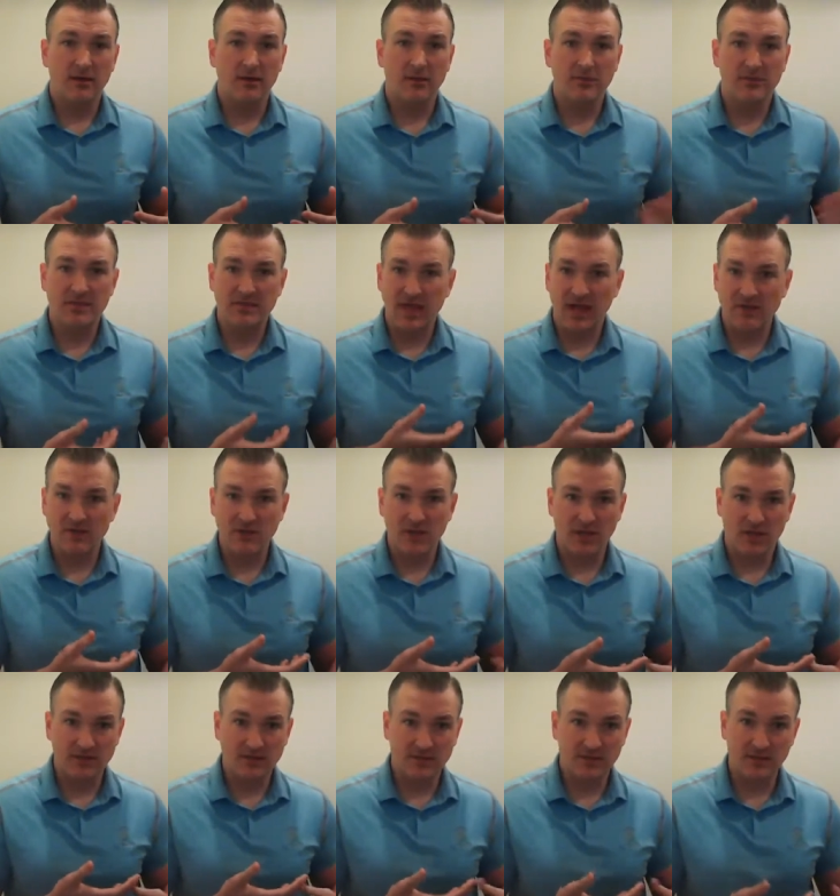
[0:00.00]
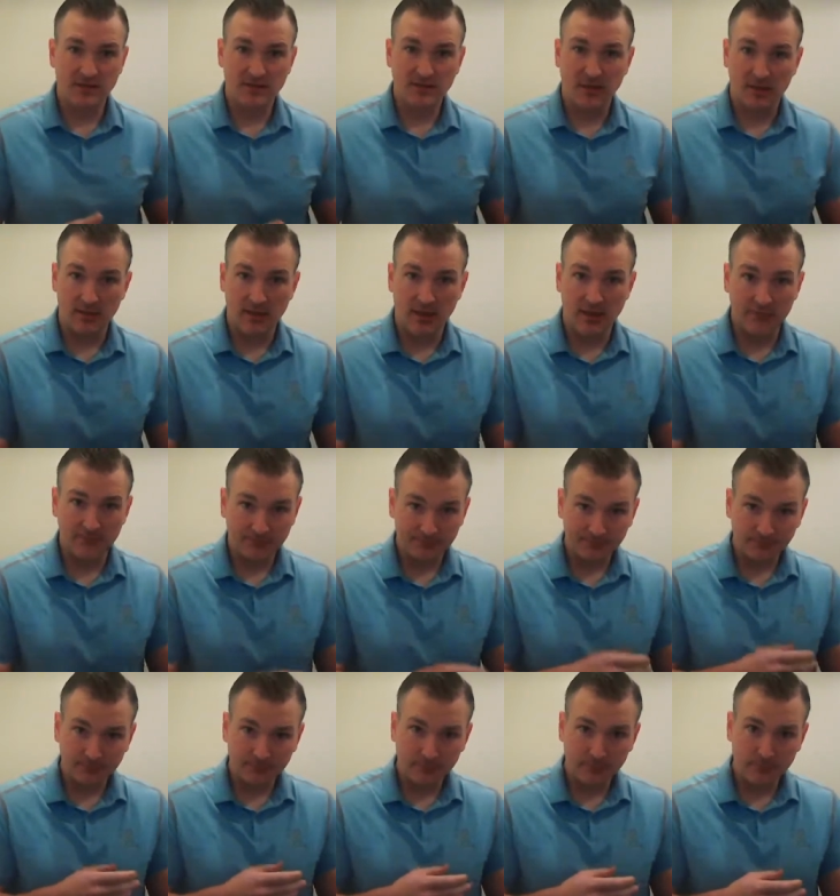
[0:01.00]
massage guns, things like
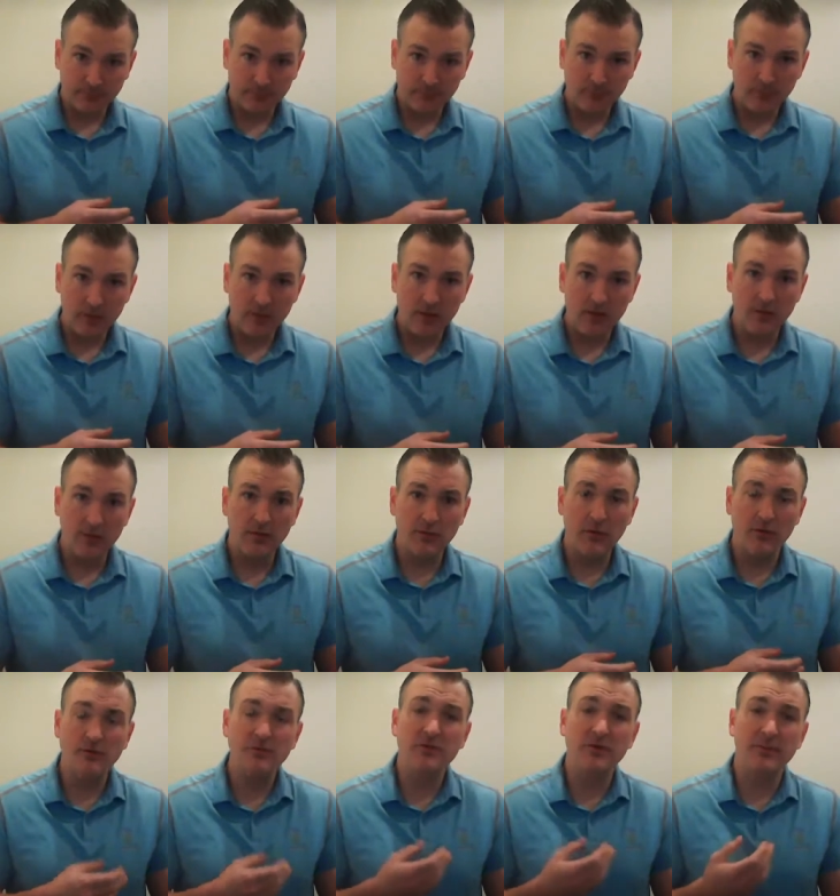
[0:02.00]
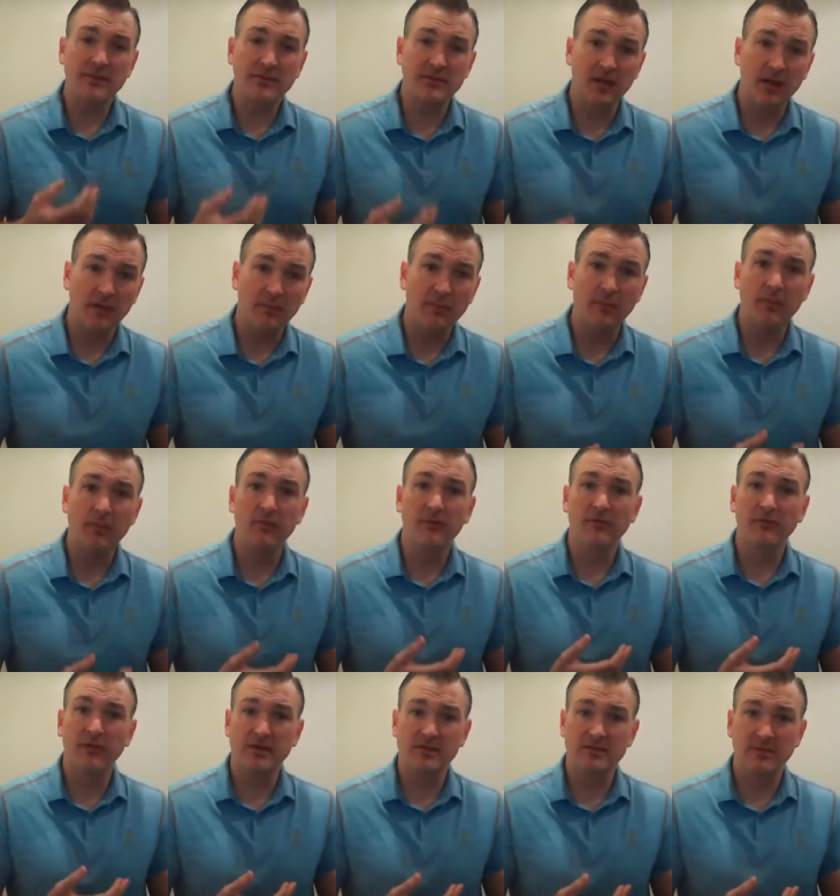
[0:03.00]
that, those are meant to help improve
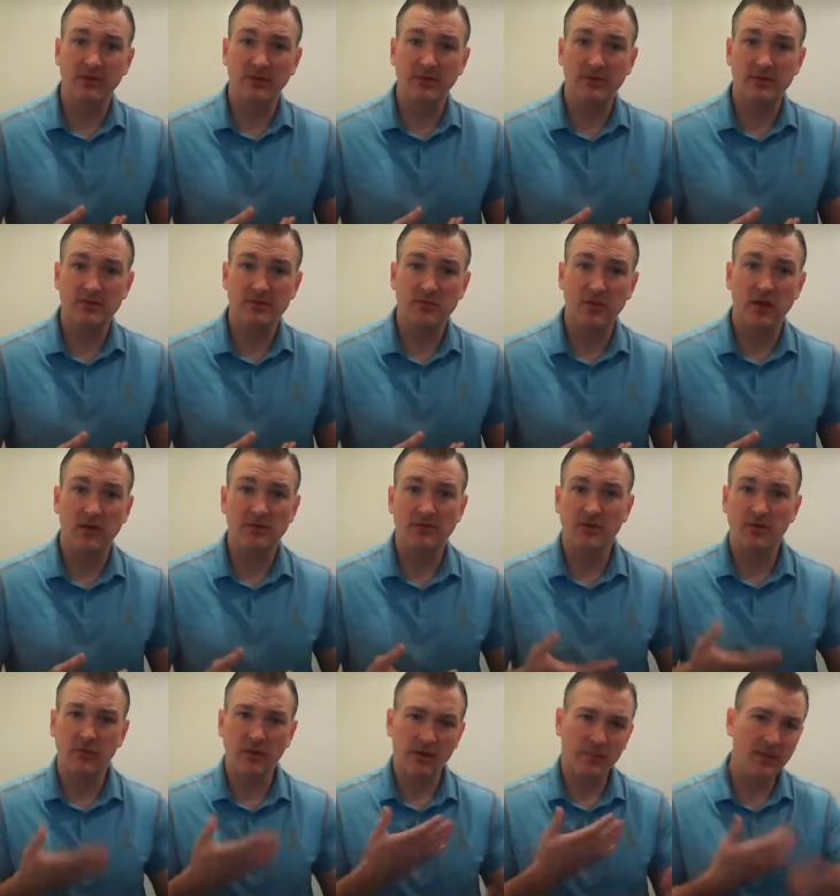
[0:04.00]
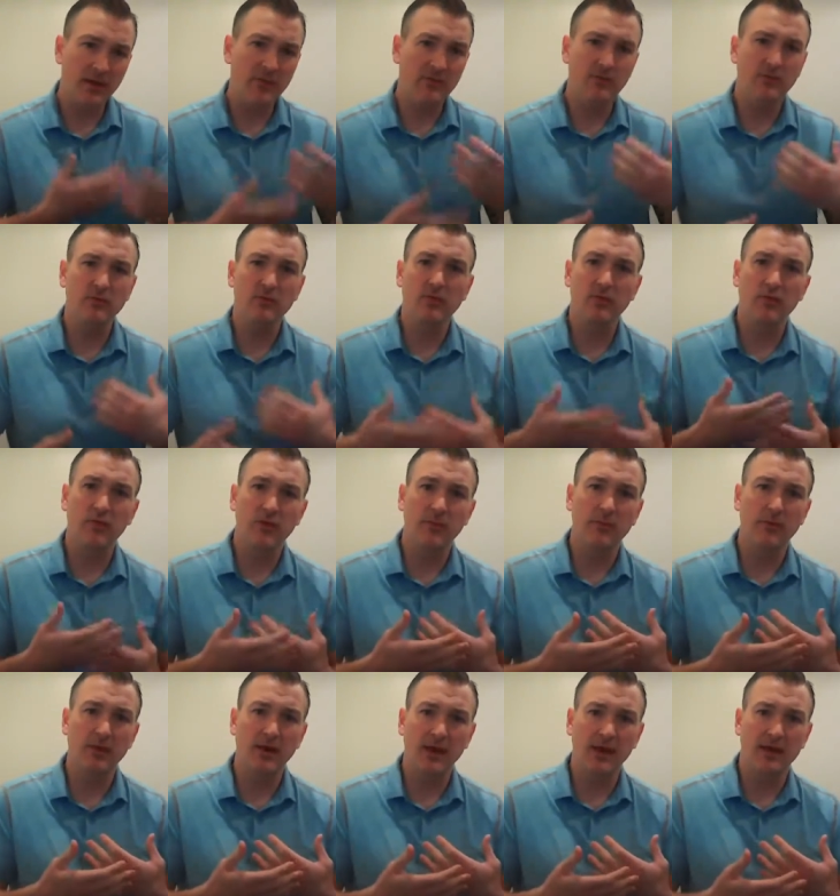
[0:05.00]
flexibility as well. So I want to be able to
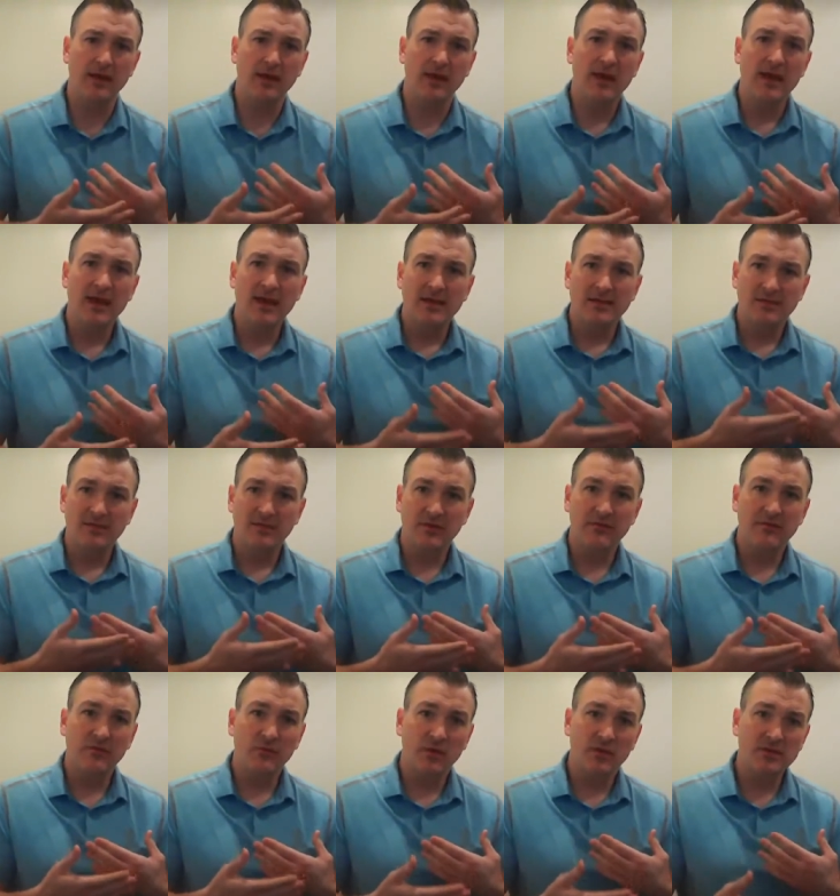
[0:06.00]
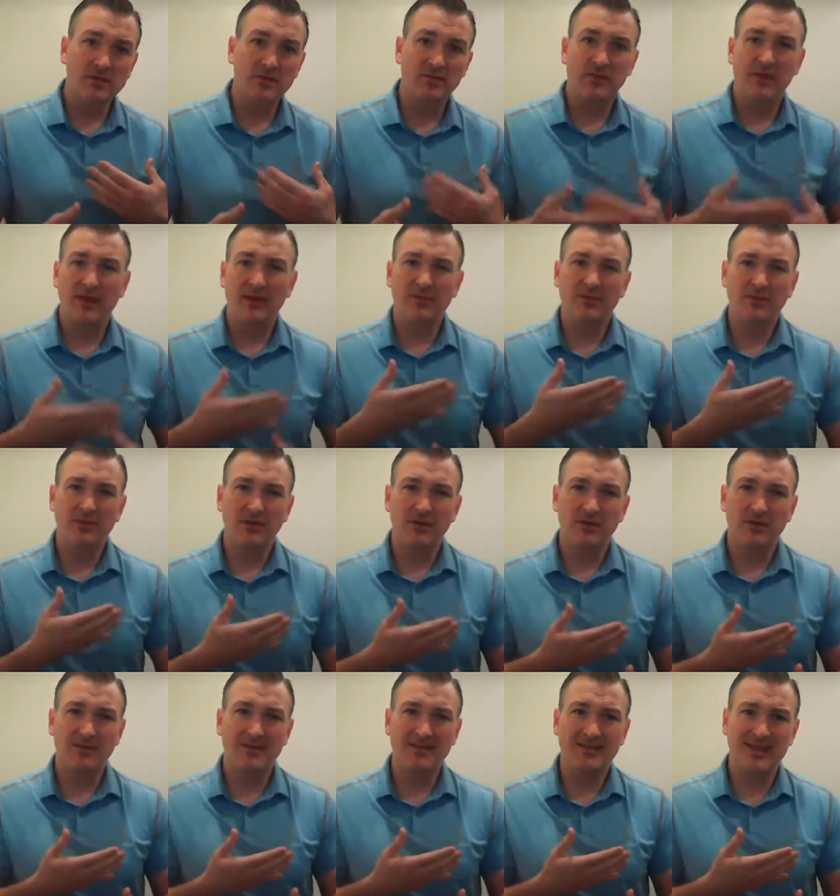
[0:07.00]
incorporate some different ones to be able to
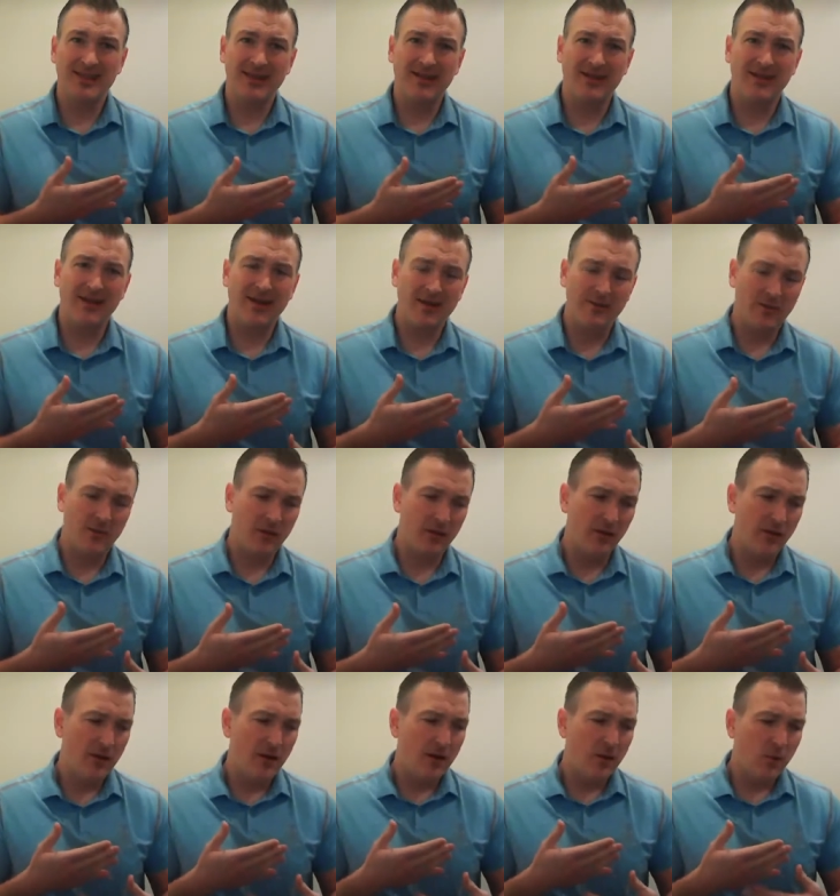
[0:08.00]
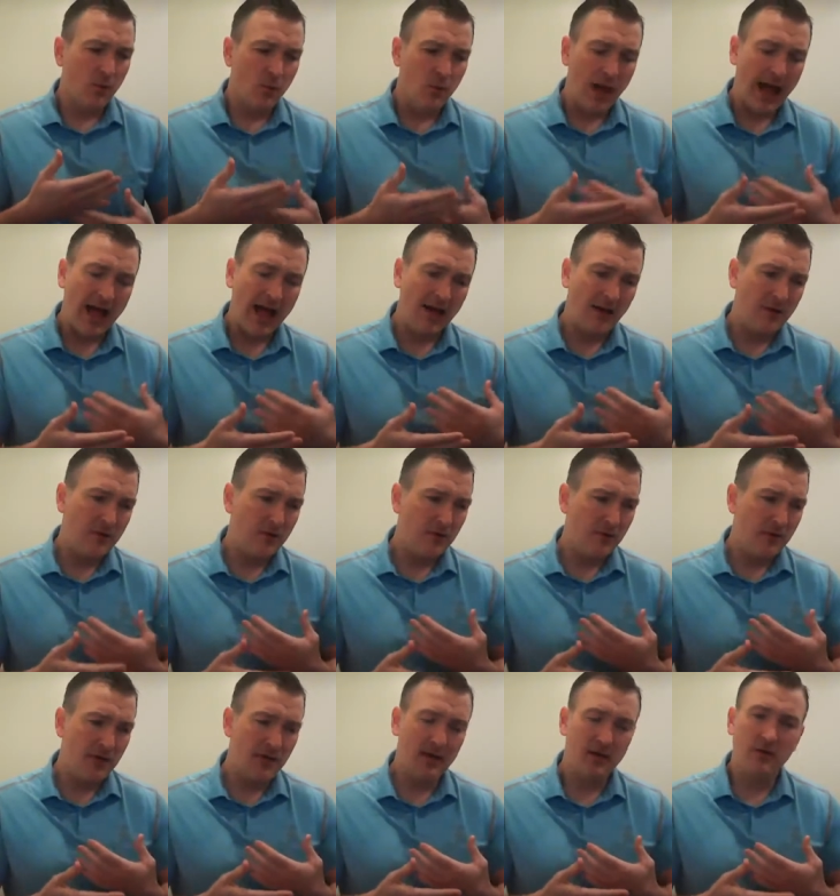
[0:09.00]
go and say, all right, well,
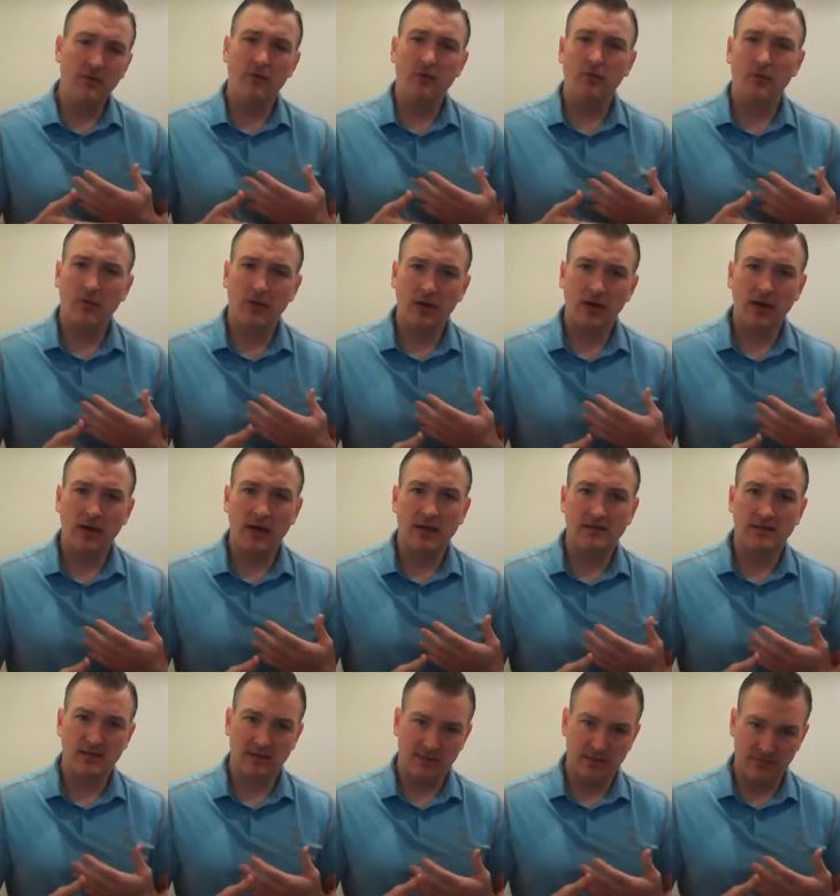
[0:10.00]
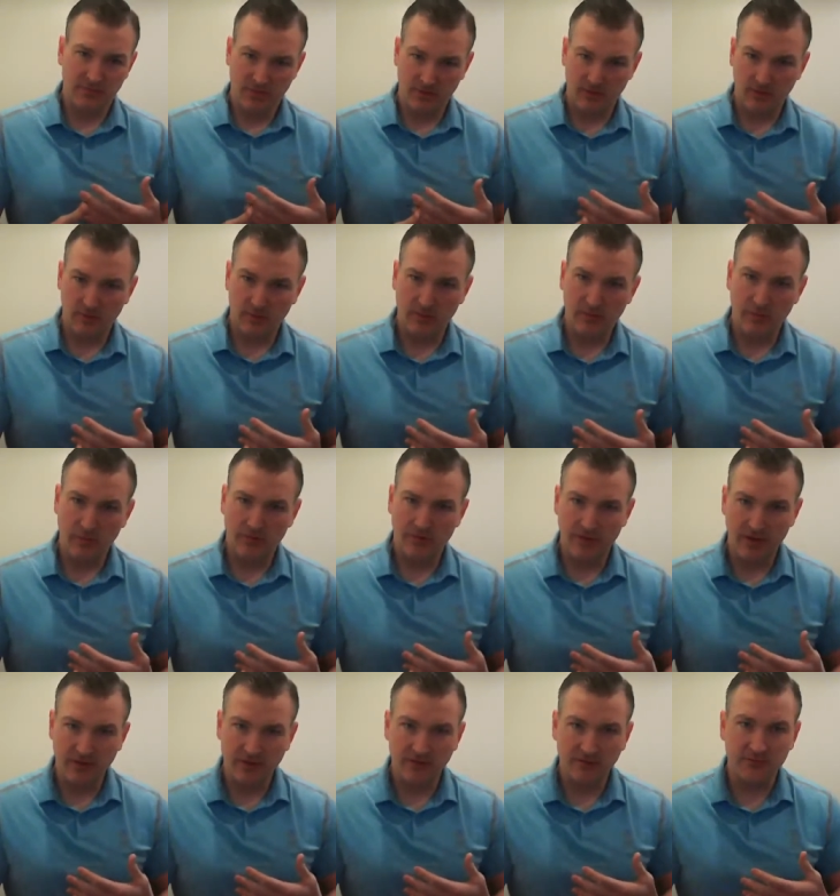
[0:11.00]
how can I go and organize this to be a little bit more
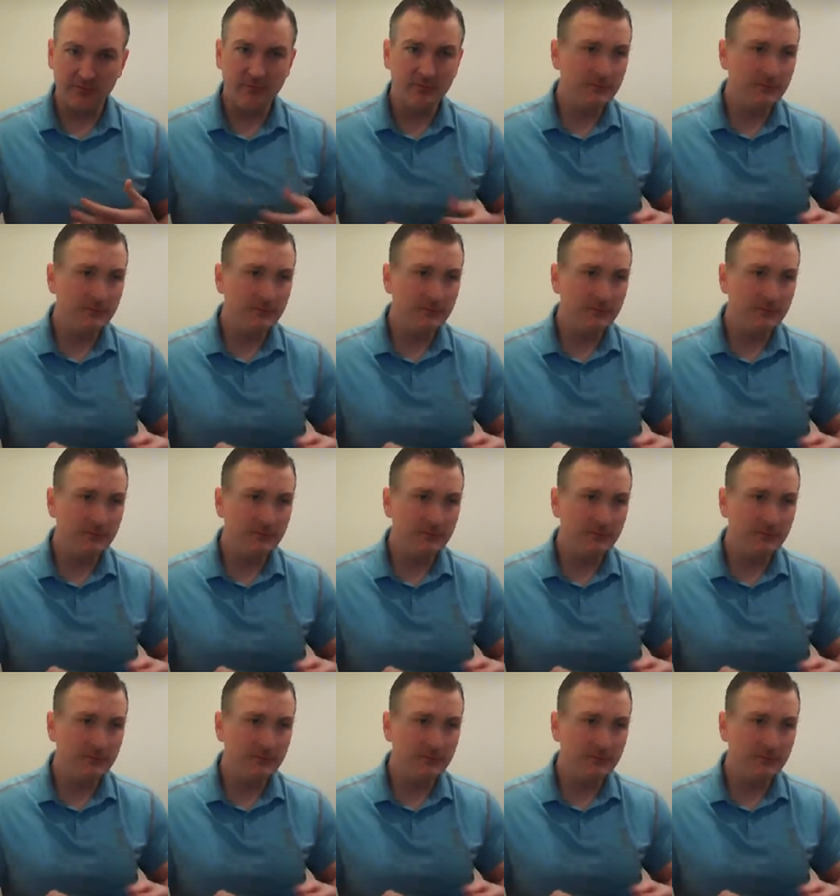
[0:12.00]
effective?